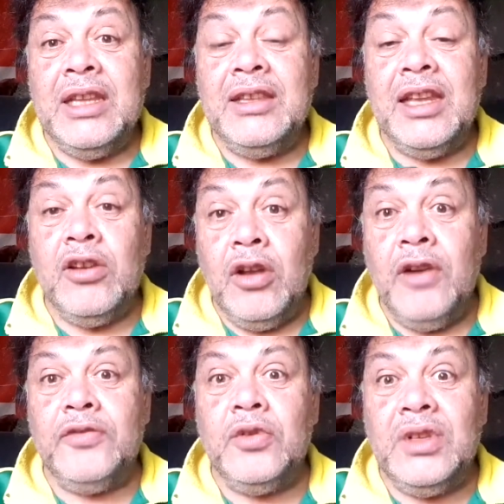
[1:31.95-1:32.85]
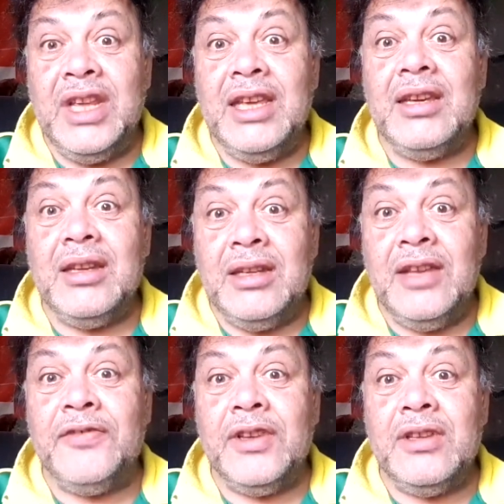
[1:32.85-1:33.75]
that love to think
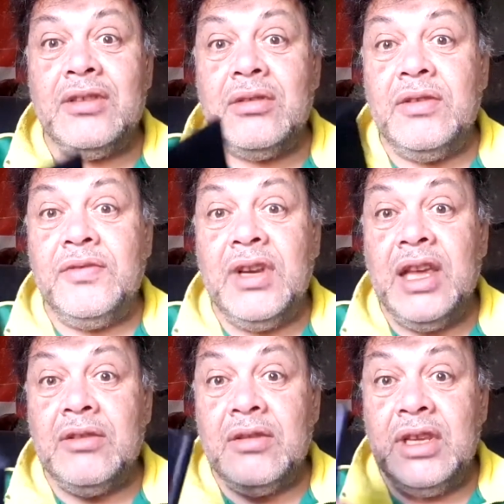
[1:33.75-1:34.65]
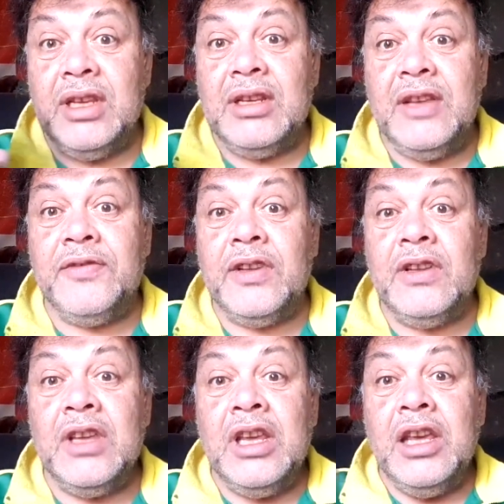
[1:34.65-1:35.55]
different so if you like to think different